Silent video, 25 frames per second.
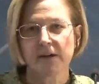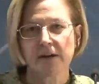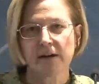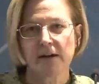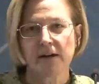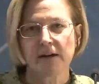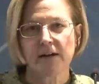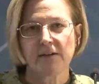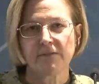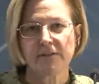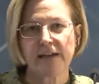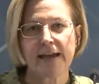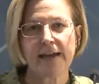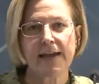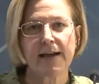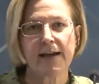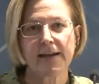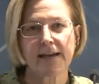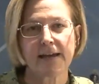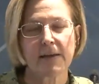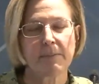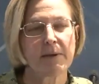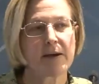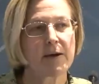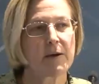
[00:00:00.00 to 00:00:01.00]
of
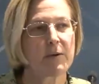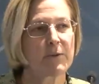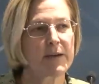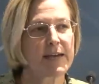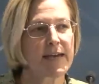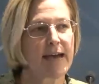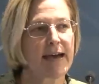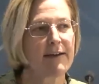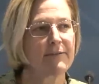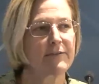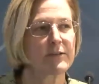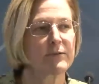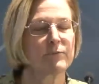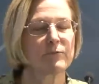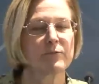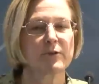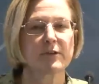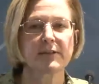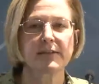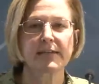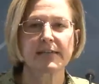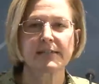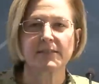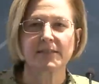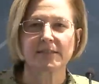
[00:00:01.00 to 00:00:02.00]
AIML, we haven't
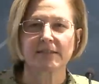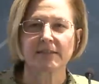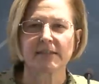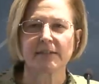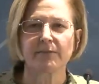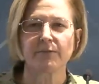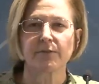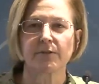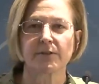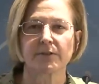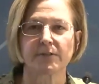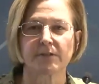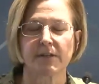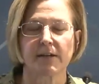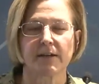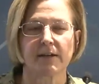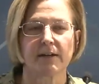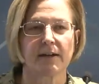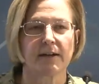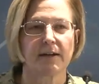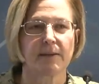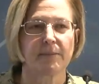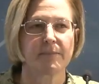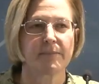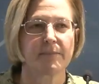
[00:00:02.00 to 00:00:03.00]
really delivered
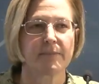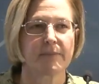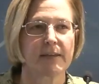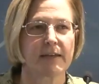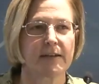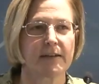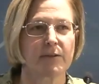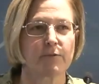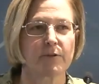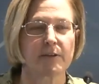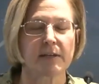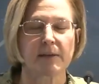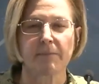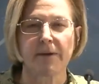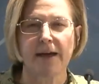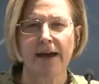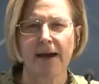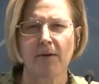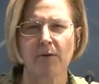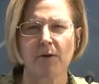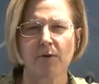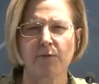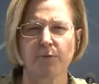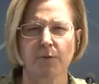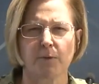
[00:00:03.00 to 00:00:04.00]
um, in a really
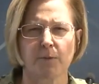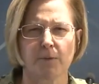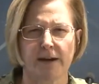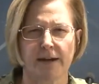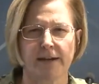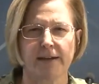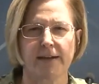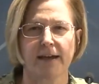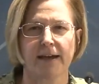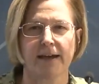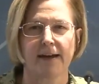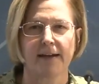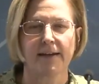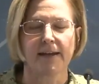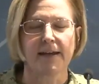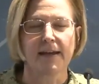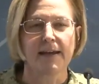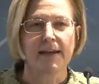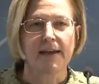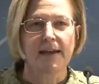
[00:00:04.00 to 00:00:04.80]
powerful way yet.